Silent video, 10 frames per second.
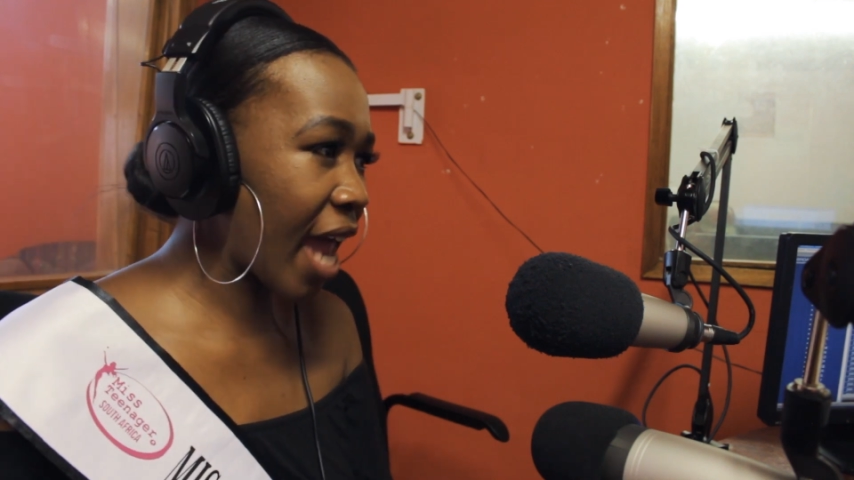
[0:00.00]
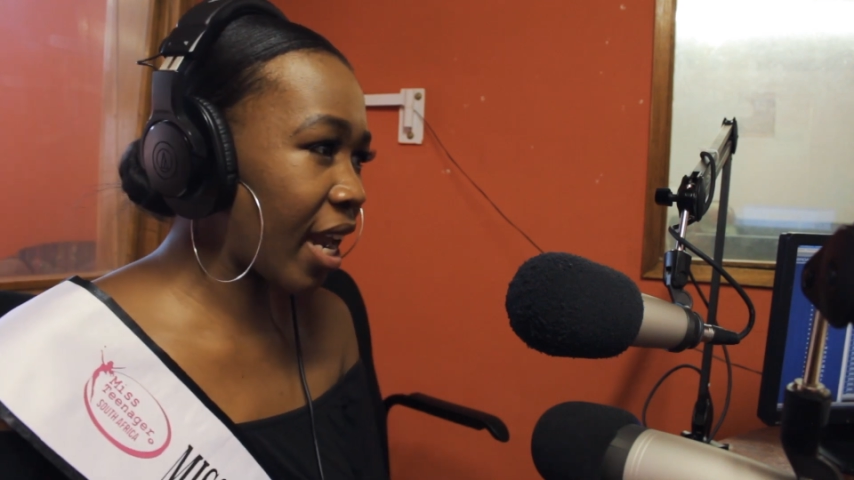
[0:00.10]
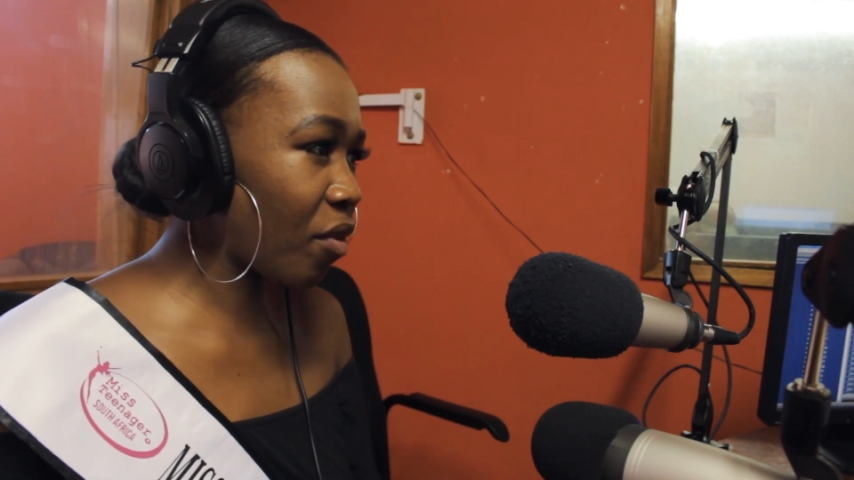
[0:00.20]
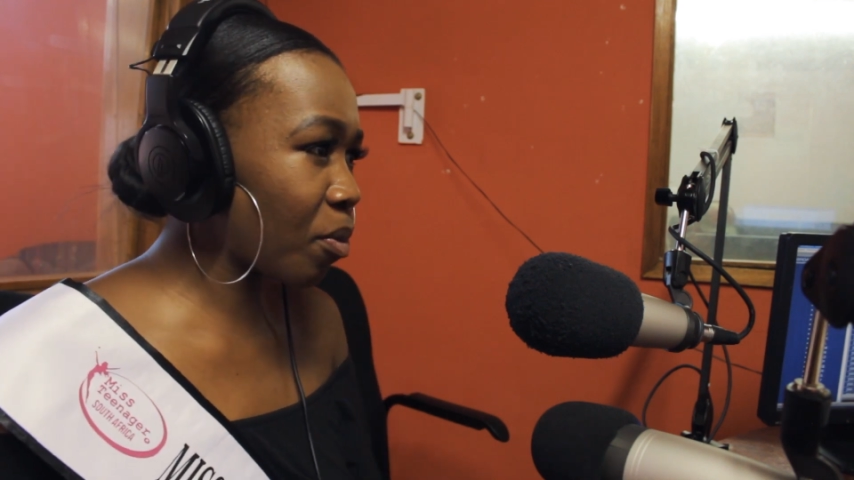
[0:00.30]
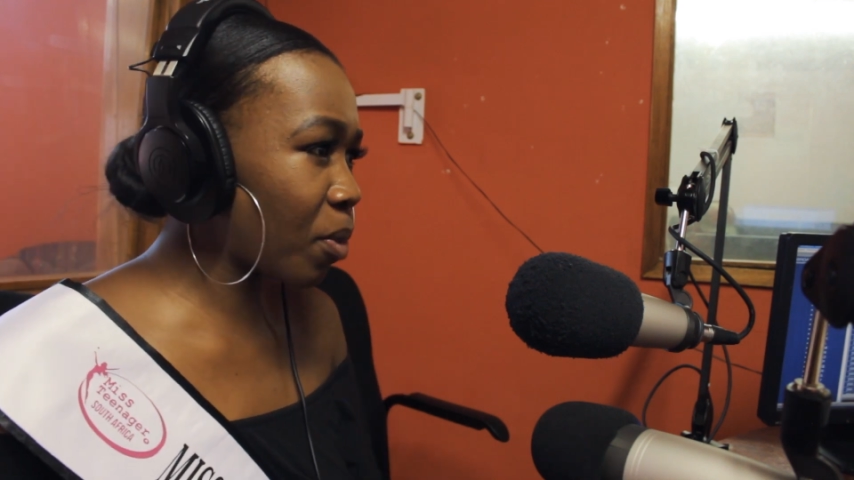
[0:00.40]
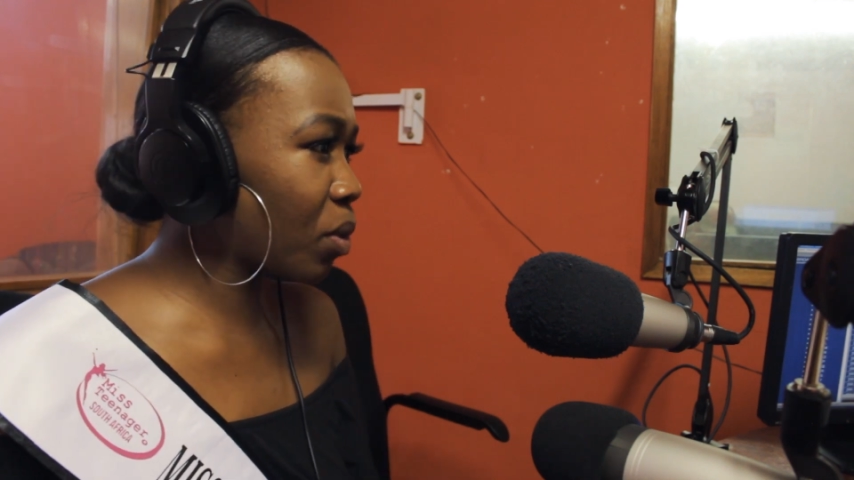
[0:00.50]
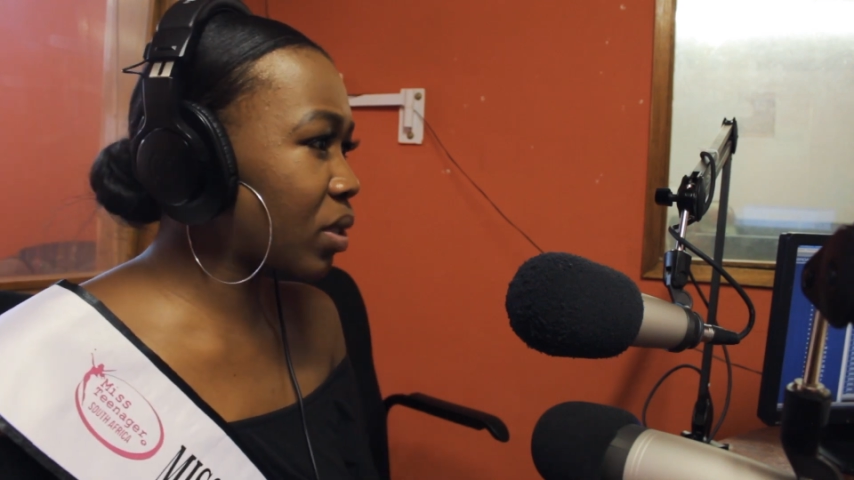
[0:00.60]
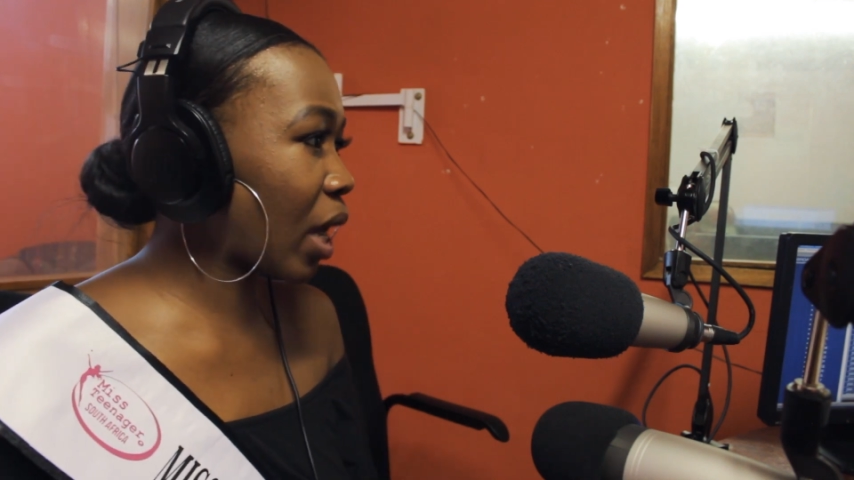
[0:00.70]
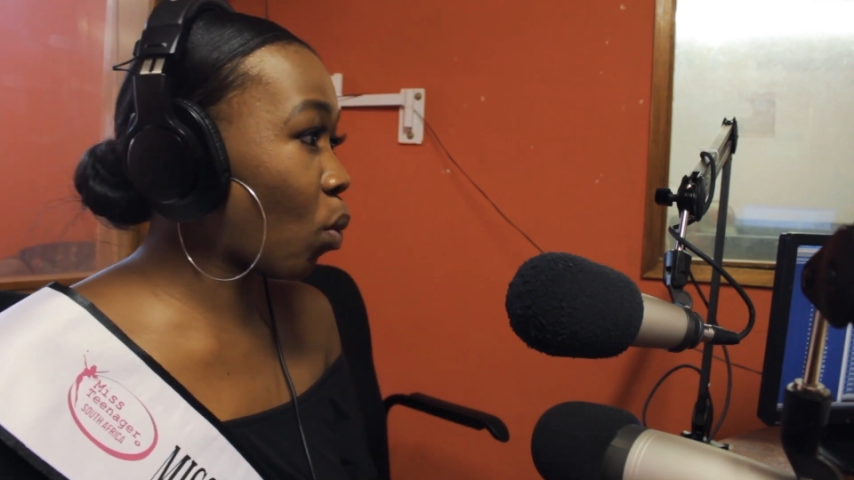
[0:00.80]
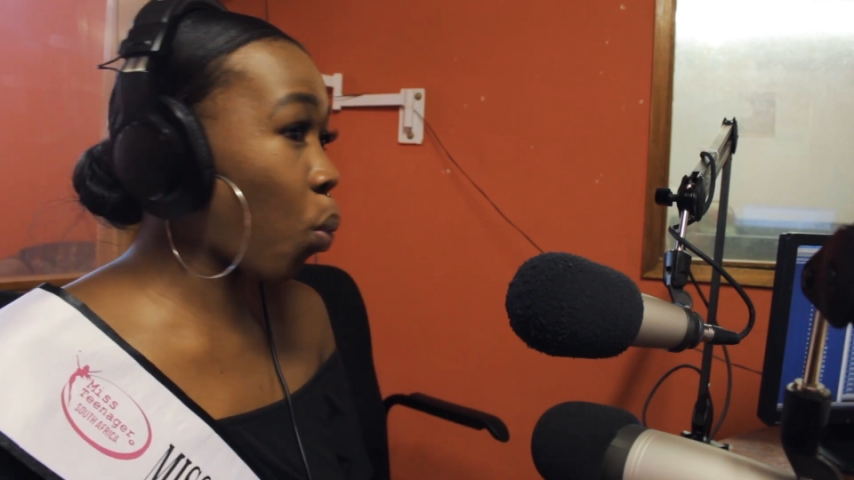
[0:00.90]
And everybody was
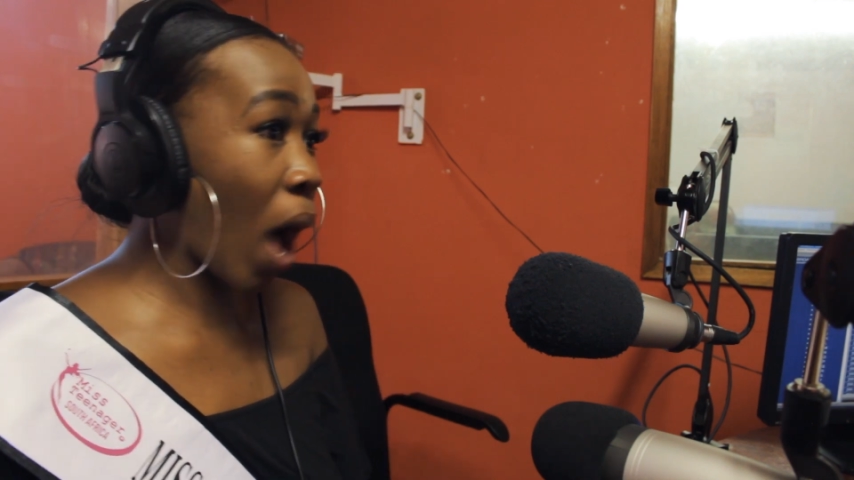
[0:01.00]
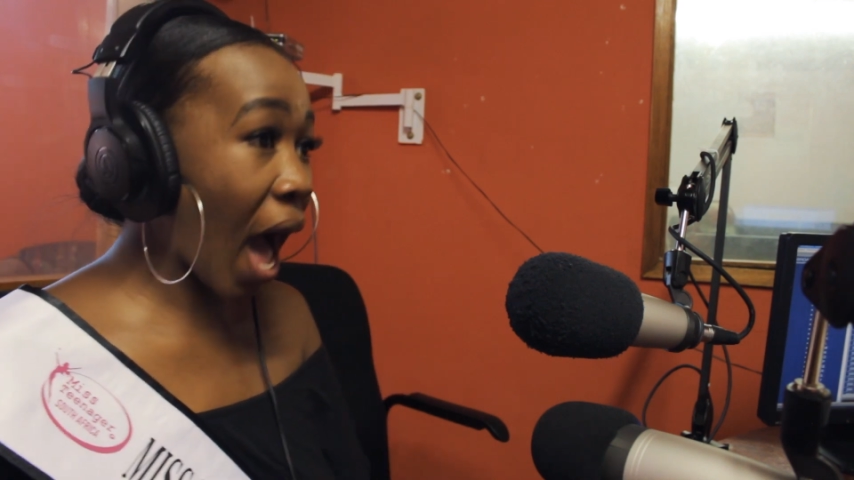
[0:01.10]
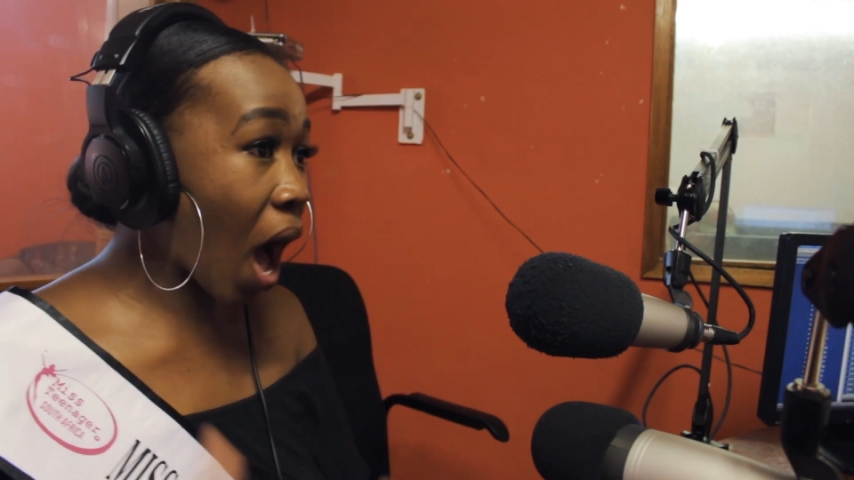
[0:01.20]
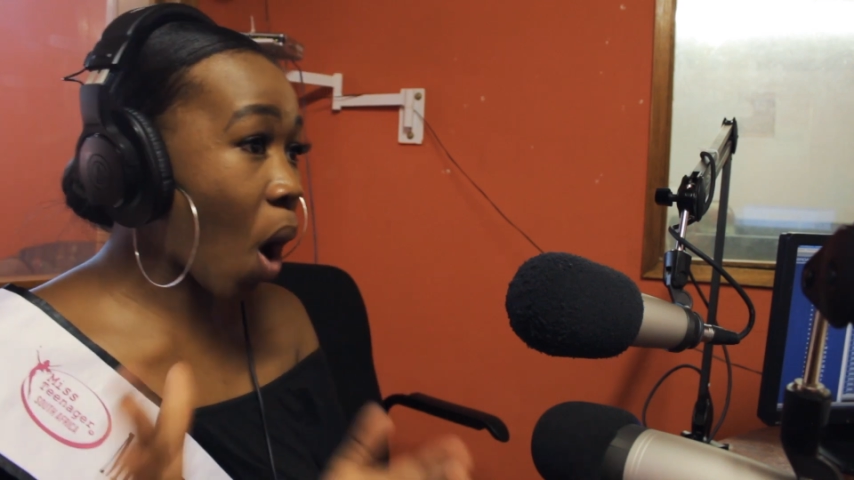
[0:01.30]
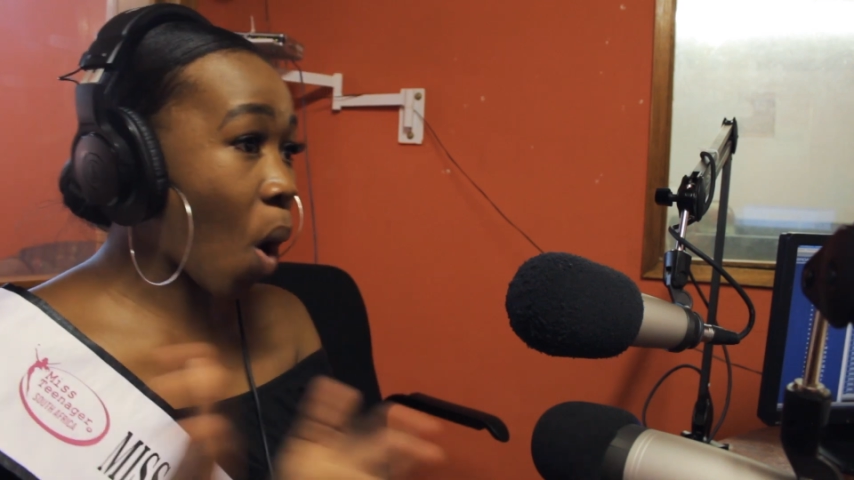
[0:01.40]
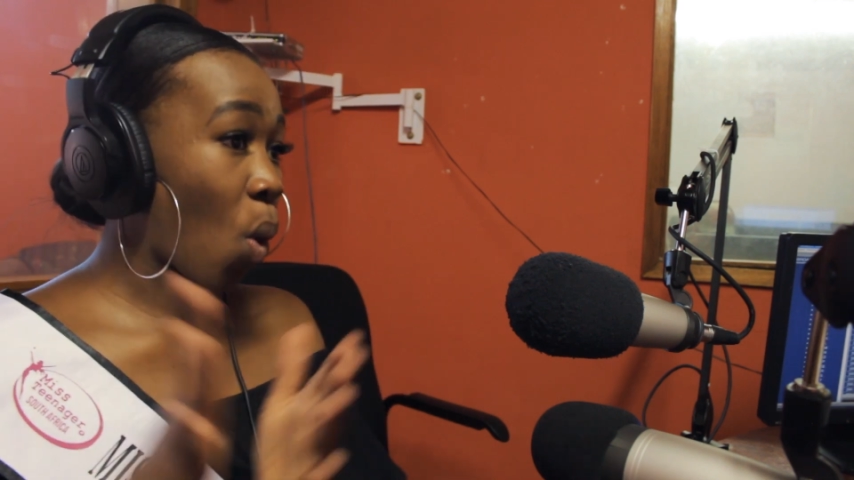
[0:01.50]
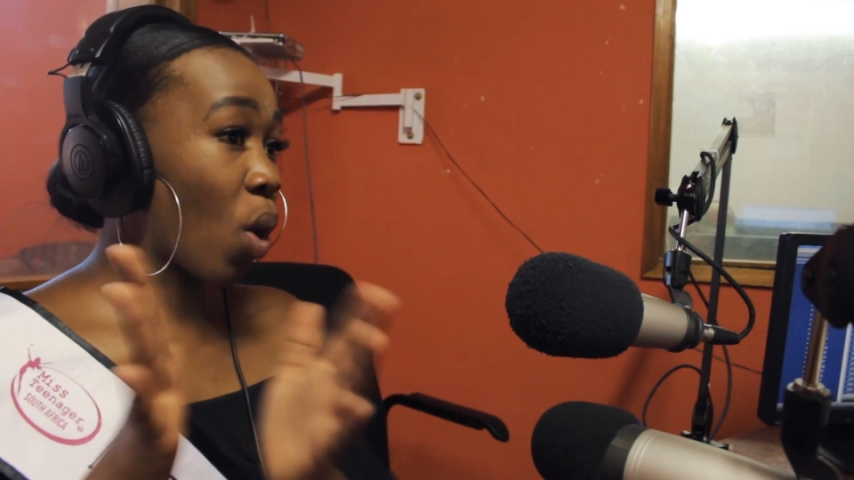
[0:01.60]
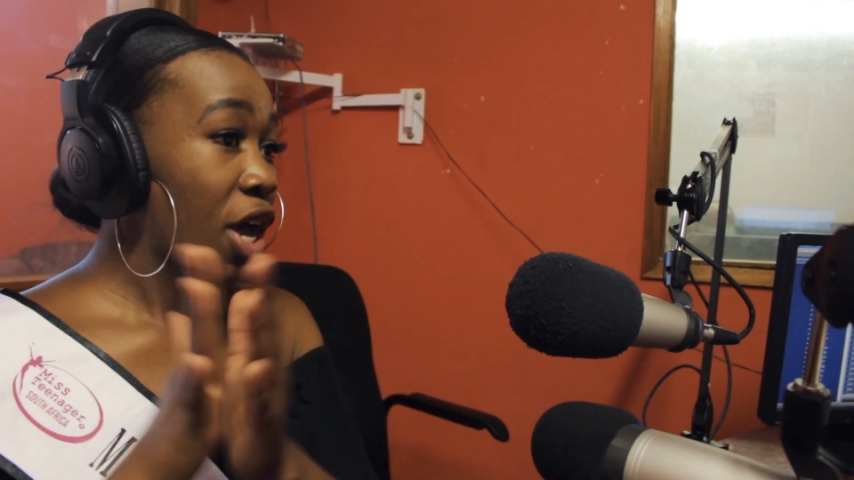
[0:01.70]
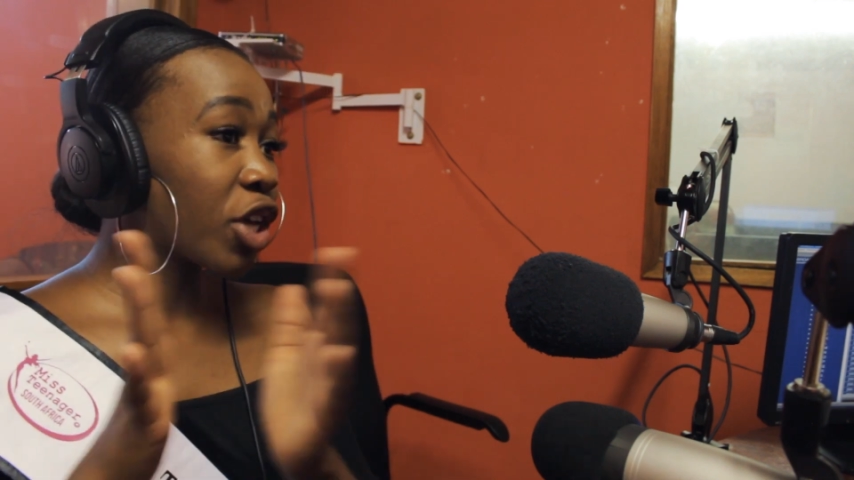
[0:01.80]
like, wow.